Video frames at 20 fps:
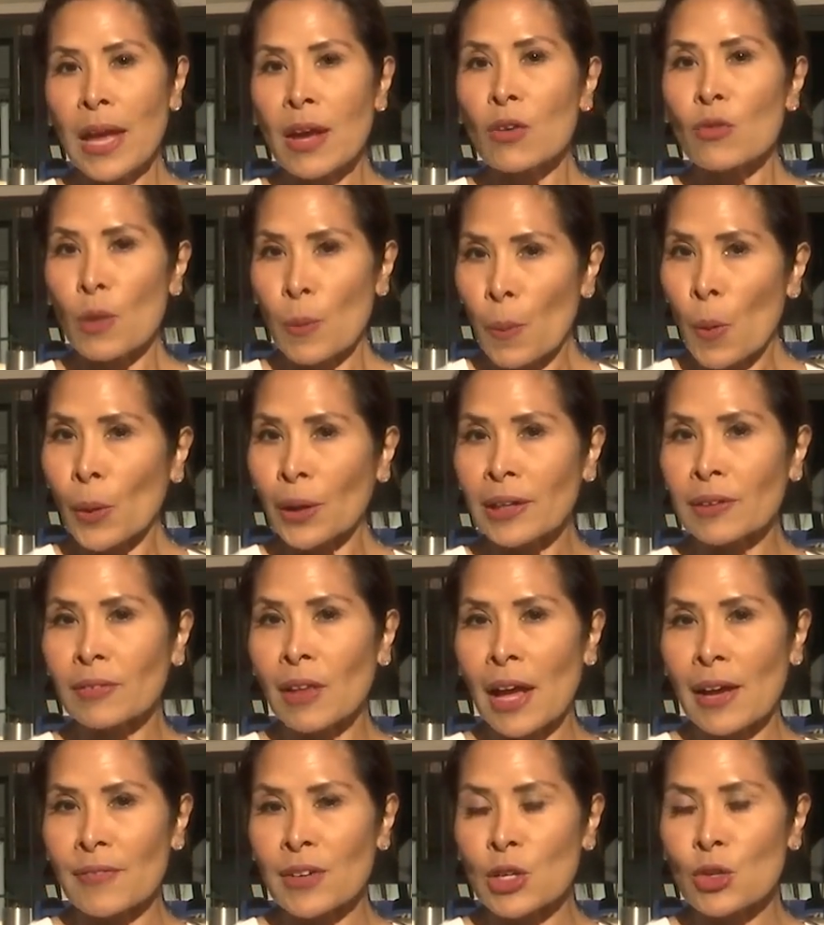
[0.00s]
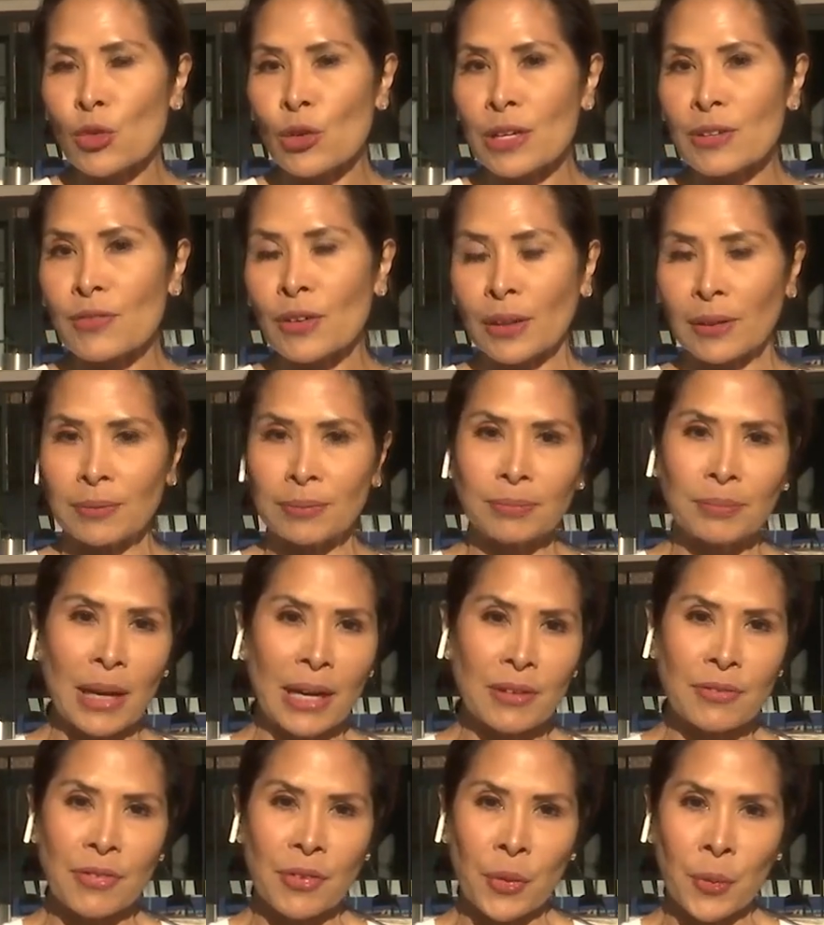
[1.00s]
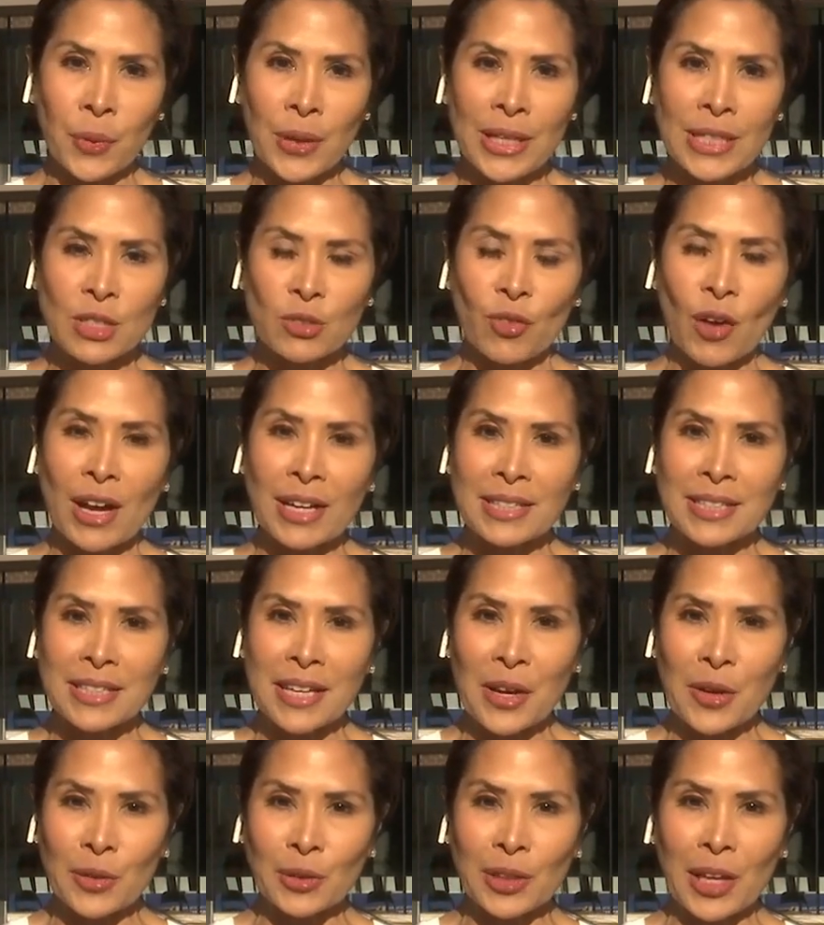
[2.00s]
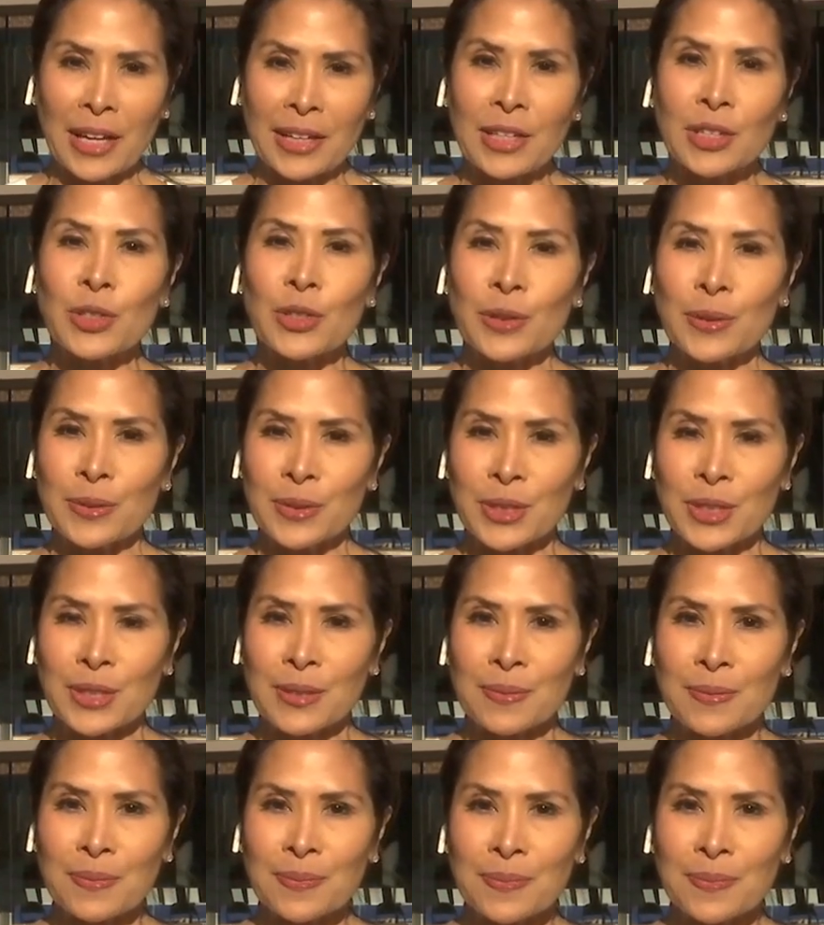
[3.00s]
Reporting live in Greenville, Myra Ruiz, Fox Carolina News.